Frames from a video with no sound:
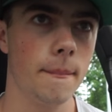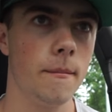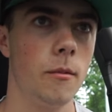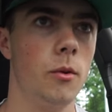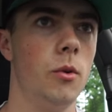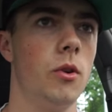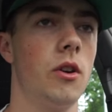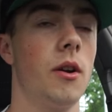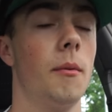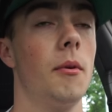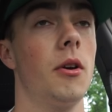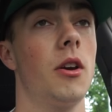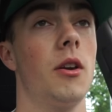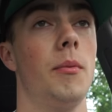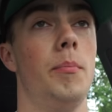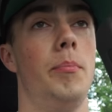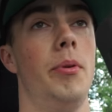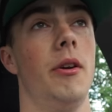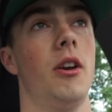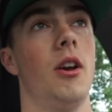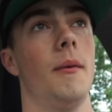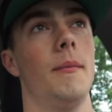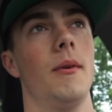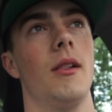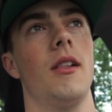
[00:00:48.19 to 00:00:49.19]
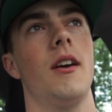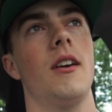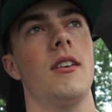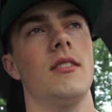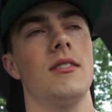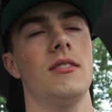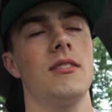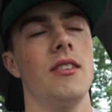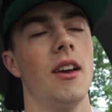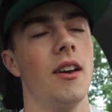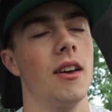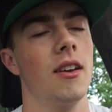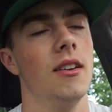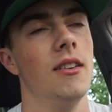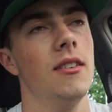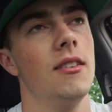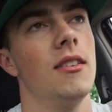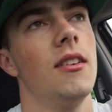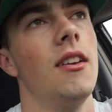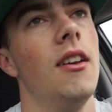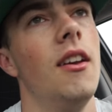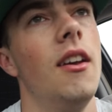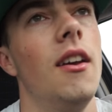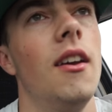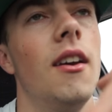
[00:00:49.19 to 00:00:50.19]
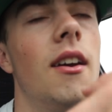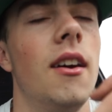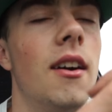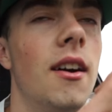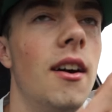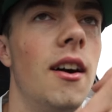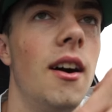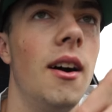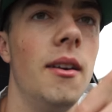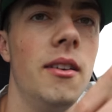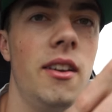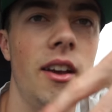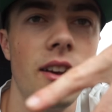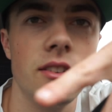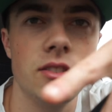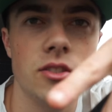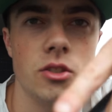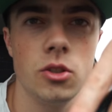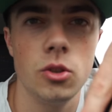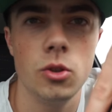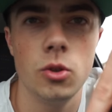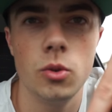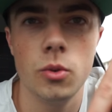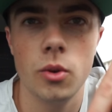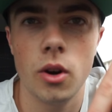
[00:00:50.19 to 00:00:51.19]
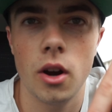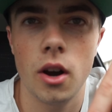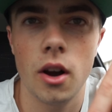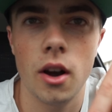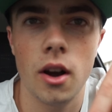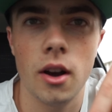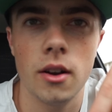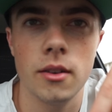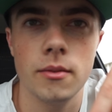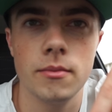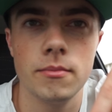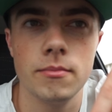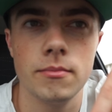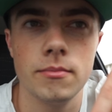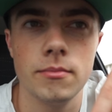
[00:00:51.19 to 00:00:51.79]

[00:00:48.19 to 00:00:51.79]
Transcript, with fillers: who we're gonna pick up in like a second, he has to